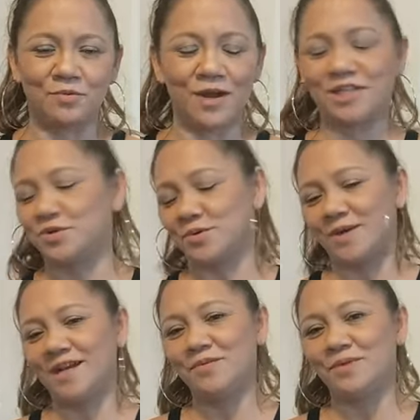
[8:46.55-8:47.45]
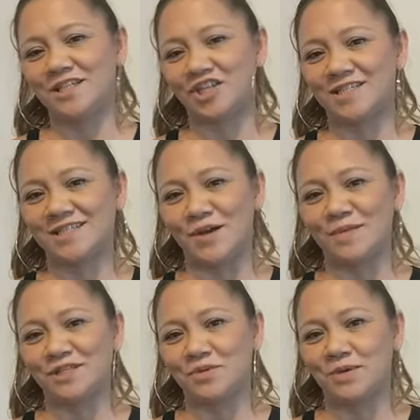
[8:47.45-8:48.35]
retrograde, which is
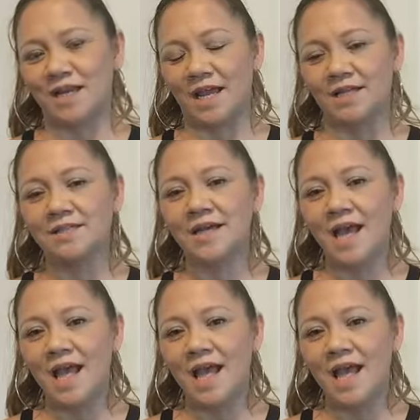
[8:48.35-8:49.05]
coming to an end.